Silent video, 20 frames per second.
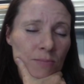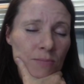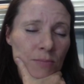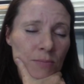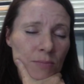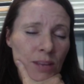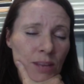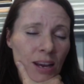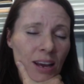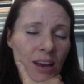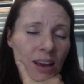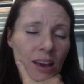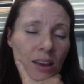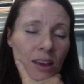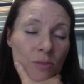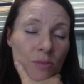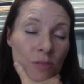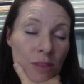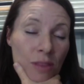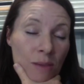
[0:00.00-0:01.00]
ahead
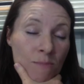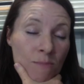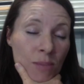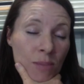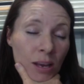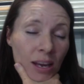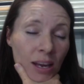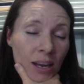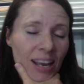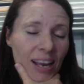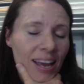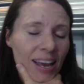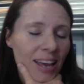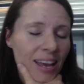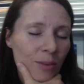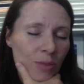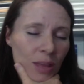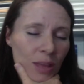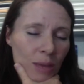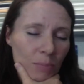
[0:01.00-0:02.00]
of them and ahead
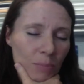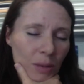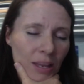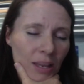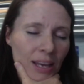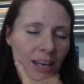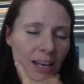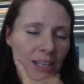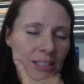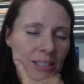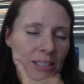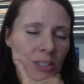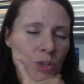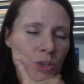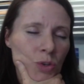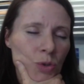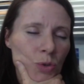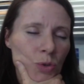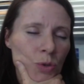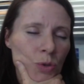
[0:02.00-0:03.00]
of their plans
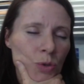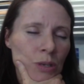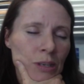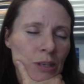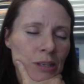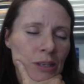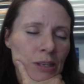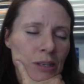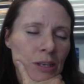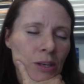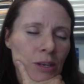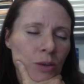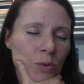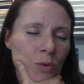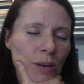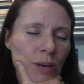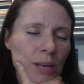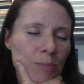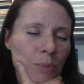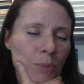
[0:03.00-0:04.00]
to
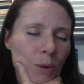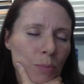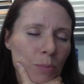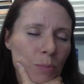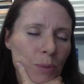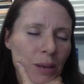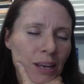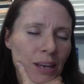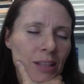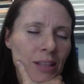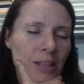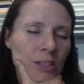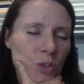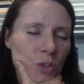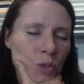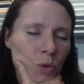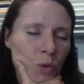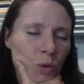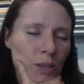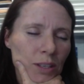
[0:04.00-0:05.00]
really prepare the
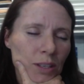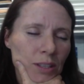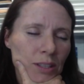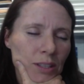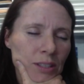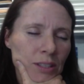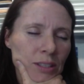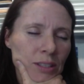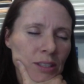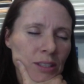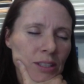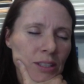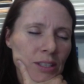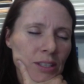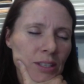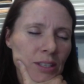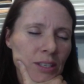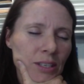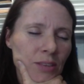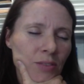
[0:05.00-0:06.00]
soil
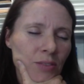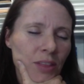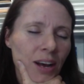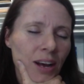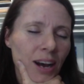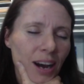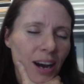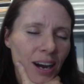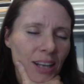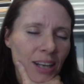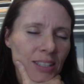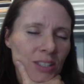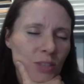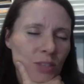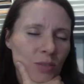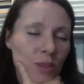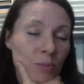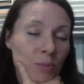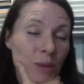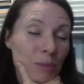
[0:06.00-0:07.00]
of the hearts
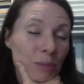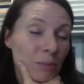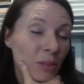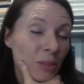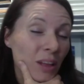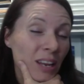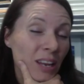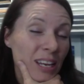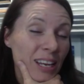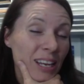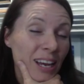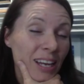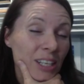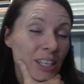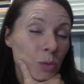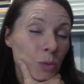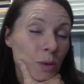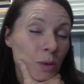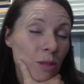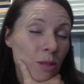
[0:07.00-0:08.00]
of the people they'll
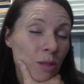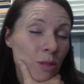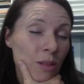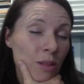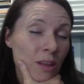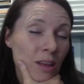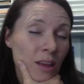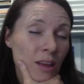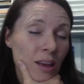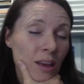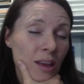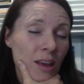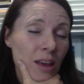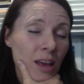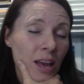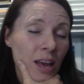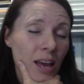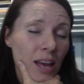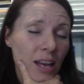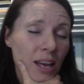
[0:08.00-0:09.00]
engage with.
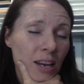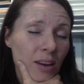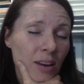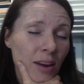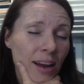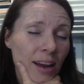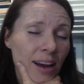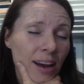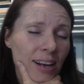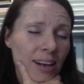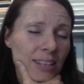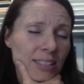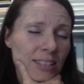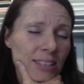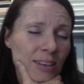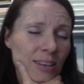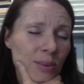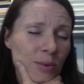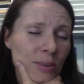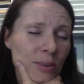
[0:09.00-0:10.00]
And I ask,
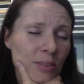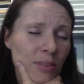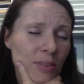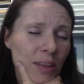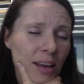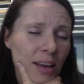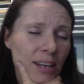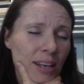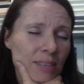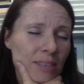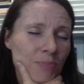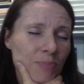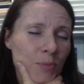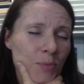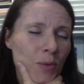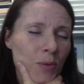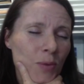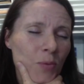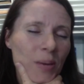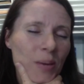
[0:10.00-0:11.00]
Lord, that
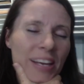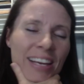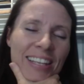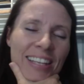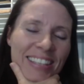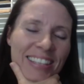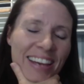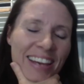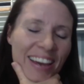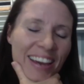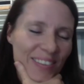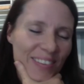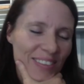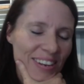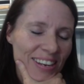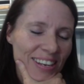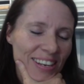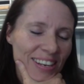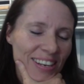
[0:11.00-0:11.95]
when we get to heaven,